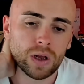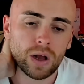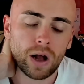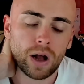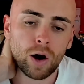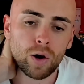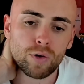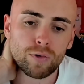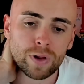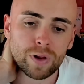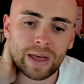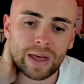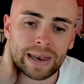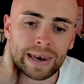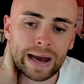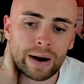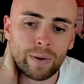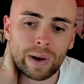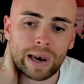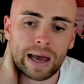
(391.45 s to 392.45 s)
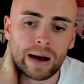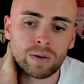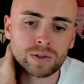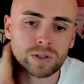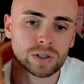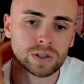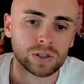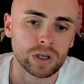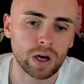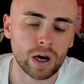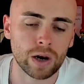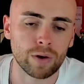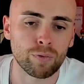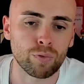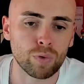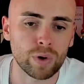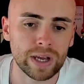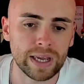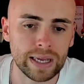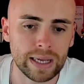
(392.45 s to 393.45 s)
Hopefully that now allows us to kind of
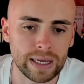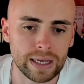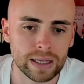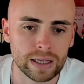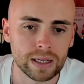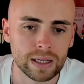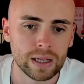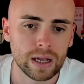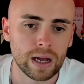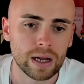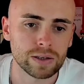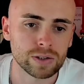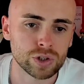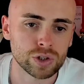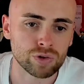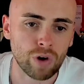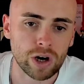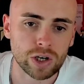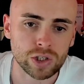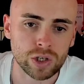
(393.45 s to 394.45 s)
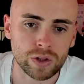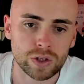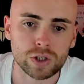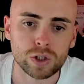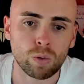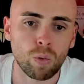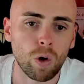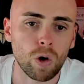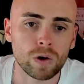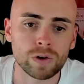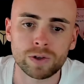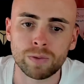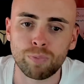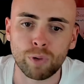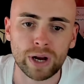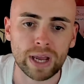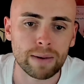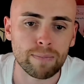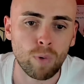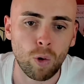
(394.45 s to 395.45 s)
restructure the squad to
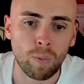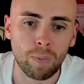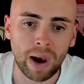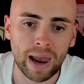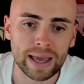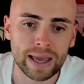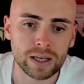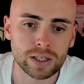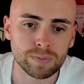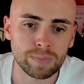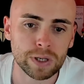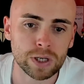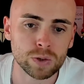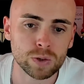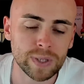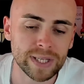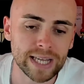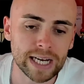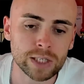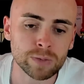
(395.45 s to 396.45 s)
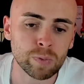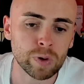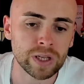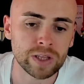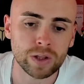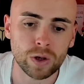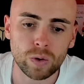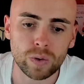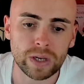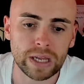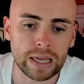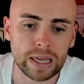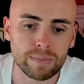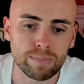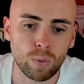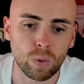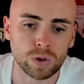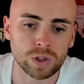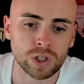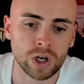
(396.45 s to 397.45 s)
bring in more players, because we desperately do need
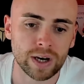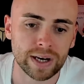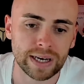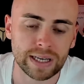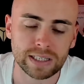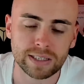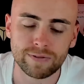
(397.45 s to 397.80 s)
more signings.